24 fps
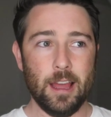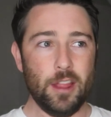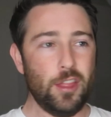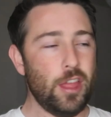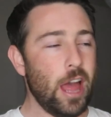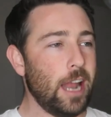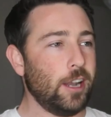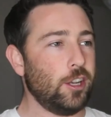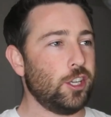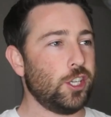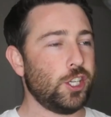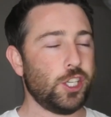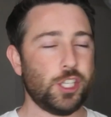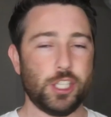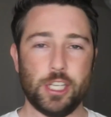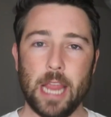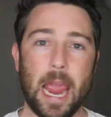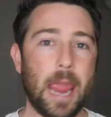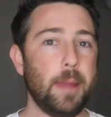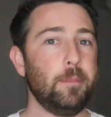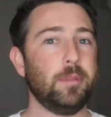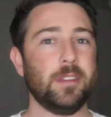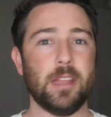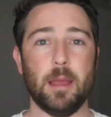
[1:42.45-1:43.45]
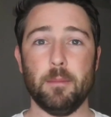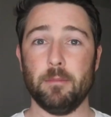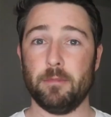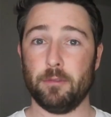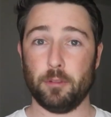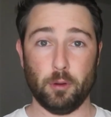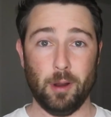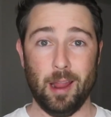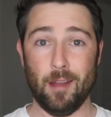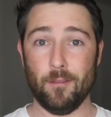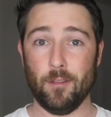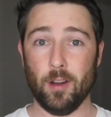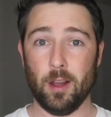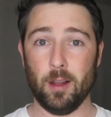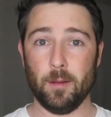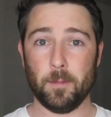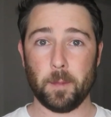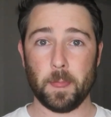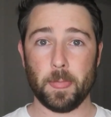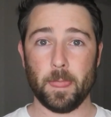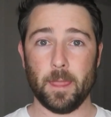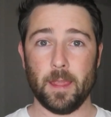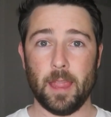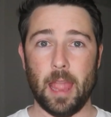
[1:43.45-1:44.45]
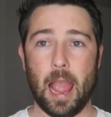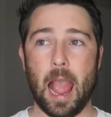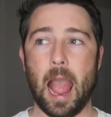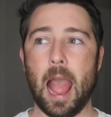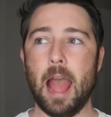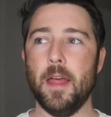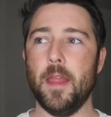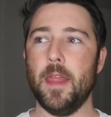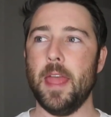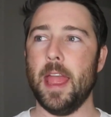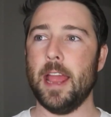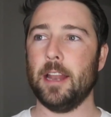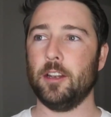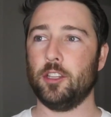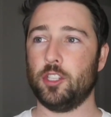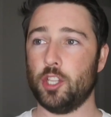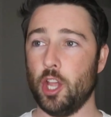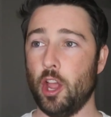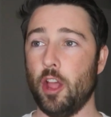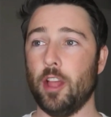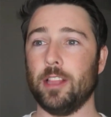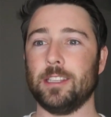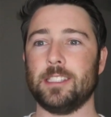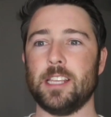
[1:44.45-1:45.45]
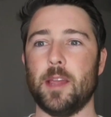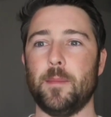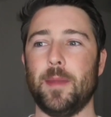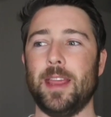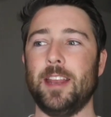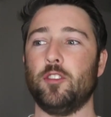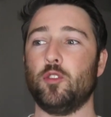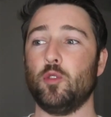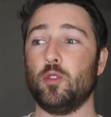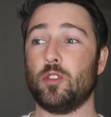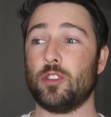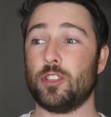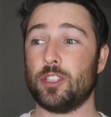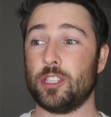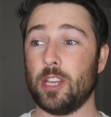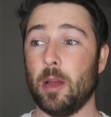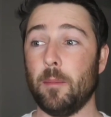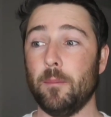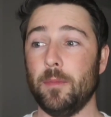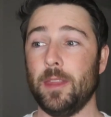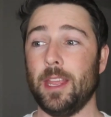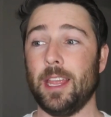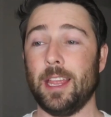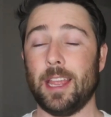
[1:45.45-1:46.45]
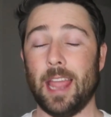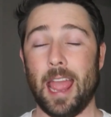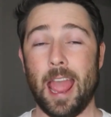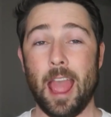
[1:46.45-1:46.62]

that shapes them forever and then turns them into something